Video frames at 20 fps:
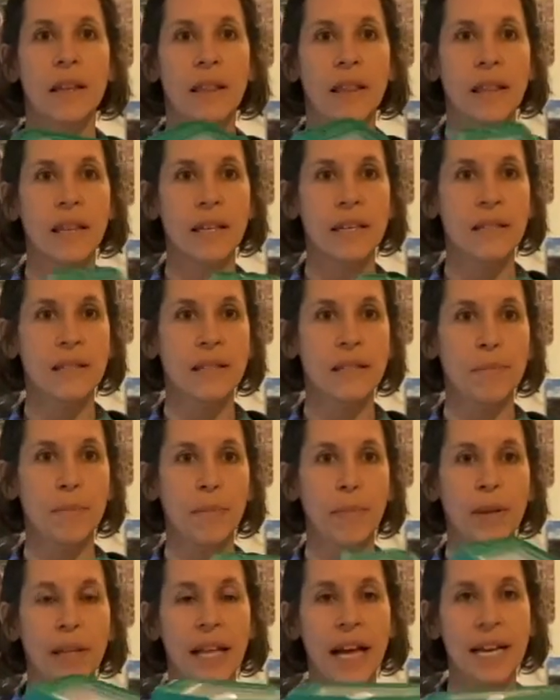this
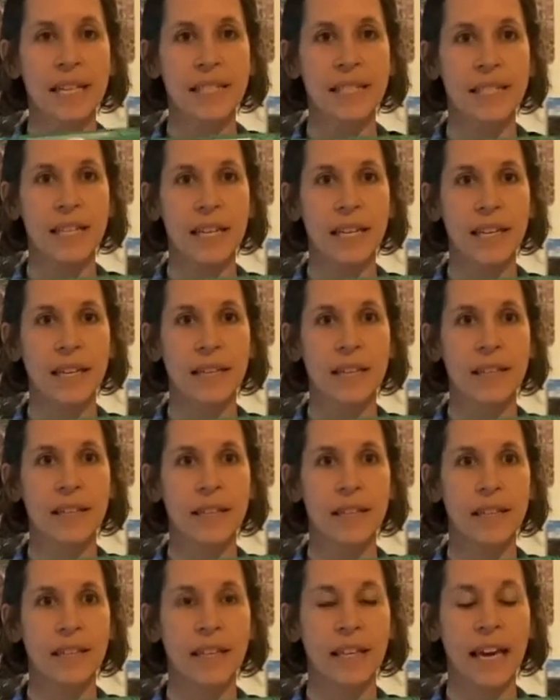plastic
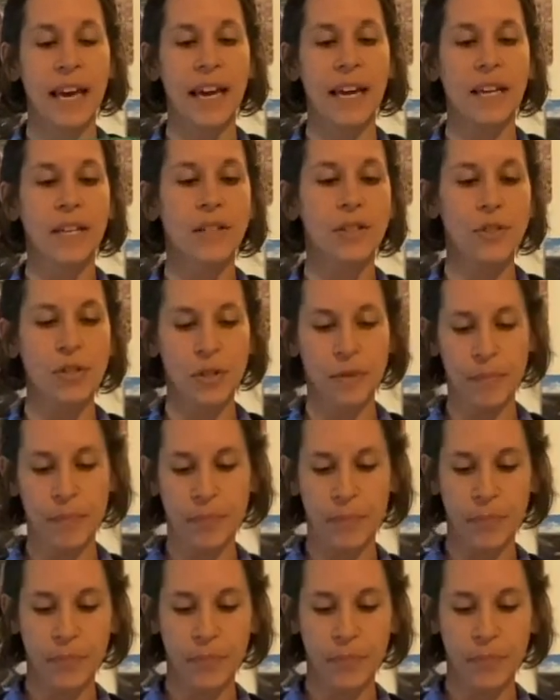cage.